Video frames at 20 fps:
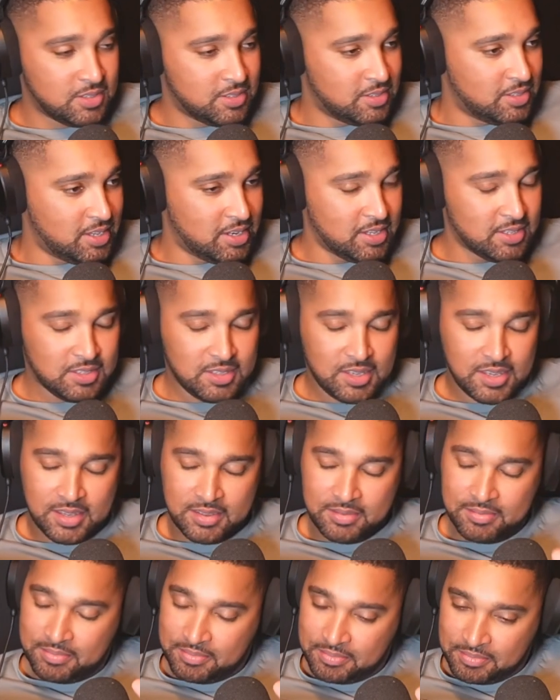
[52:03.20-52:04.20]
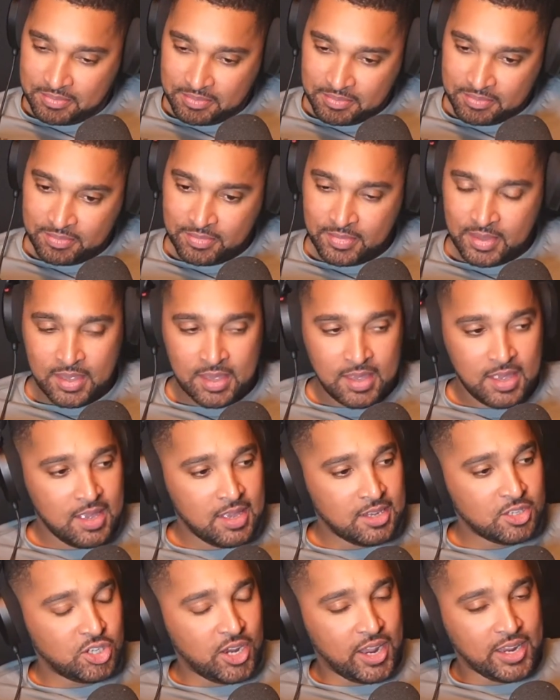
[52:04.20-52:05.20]
did his thing,
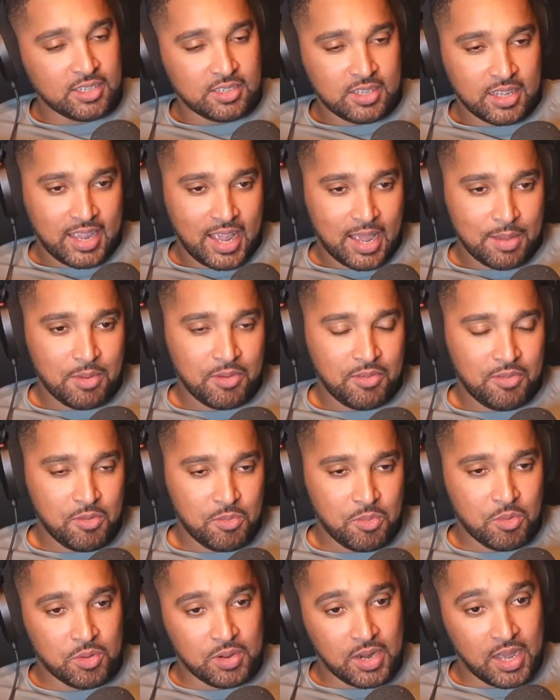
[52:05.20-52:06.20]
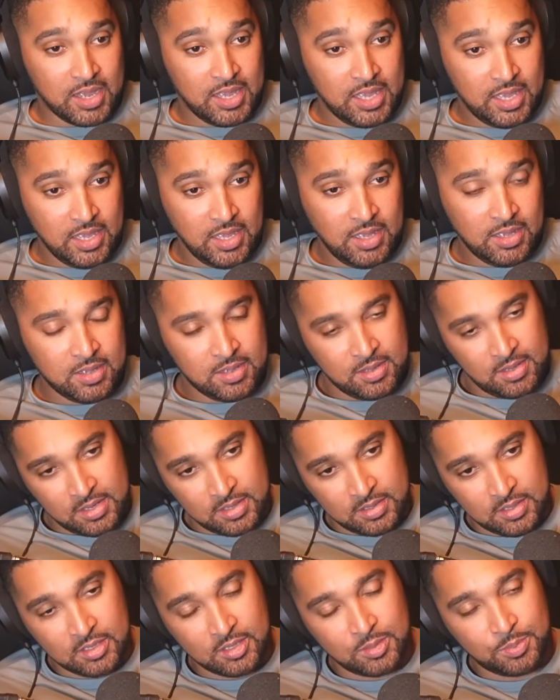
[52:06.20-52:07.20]
changed the game of football. Now he
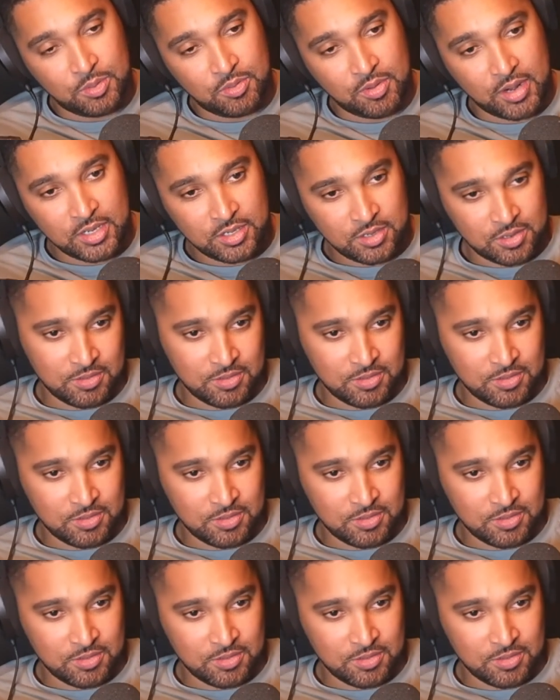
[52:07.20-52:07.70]
is inspirational.